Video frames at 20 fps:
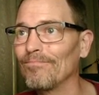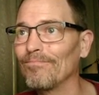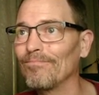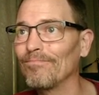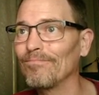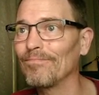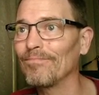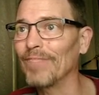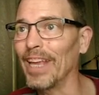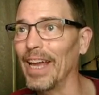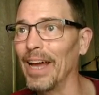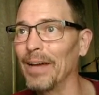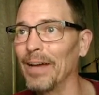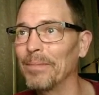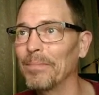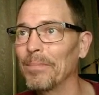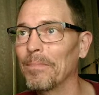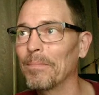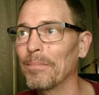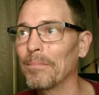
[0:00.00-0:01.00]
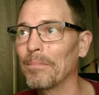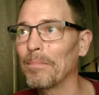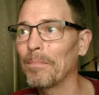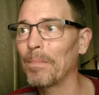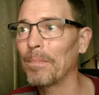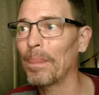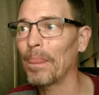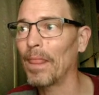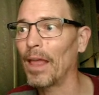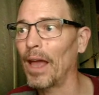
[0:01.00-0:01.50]
Yeah.
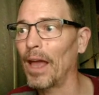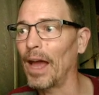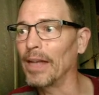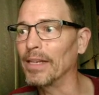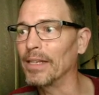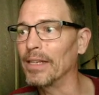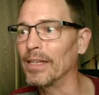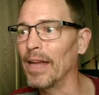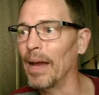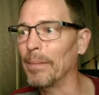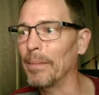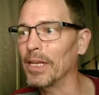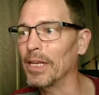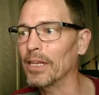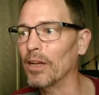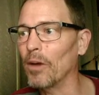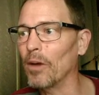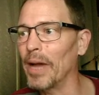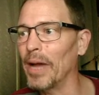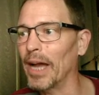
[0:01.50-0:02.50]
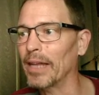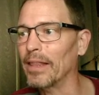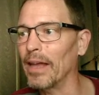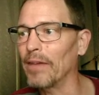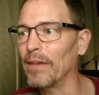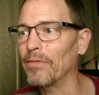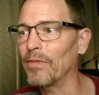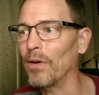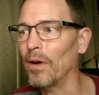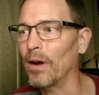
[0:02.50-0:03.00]
I did not mean to go back
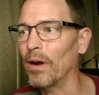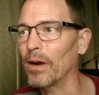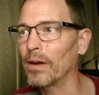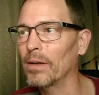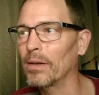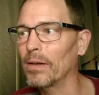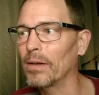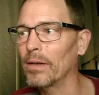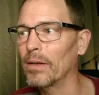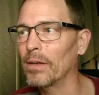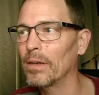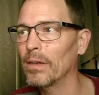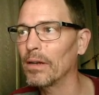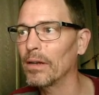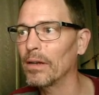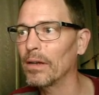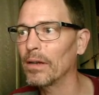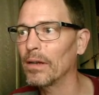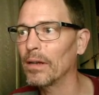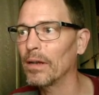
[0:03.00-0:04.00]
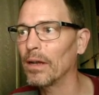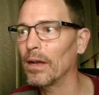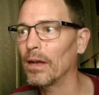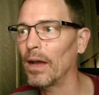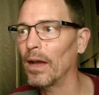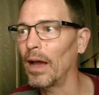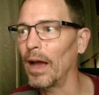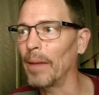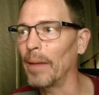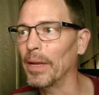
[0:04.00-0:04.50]
that far.
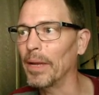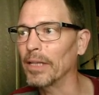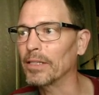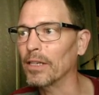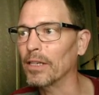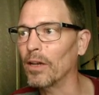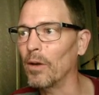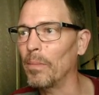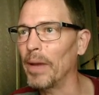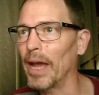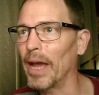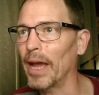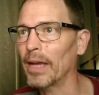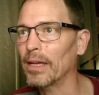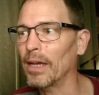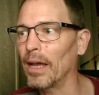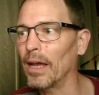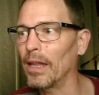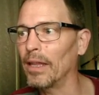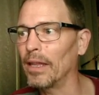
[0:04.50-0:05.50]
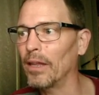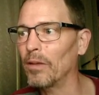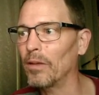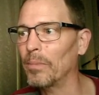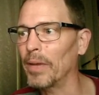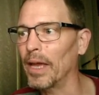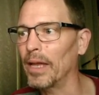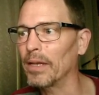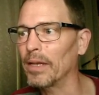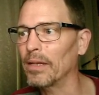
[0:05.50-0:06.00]
I meant to go back a little
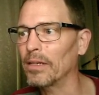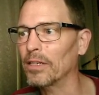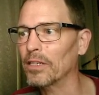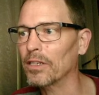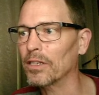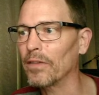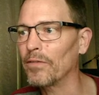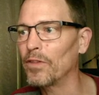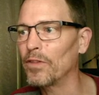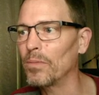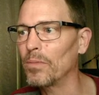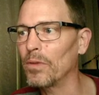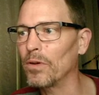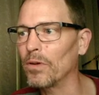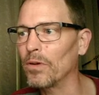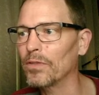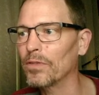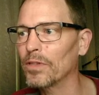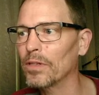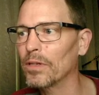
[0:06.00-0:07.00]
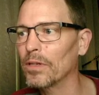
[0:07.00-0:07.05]
bit, just a few moves.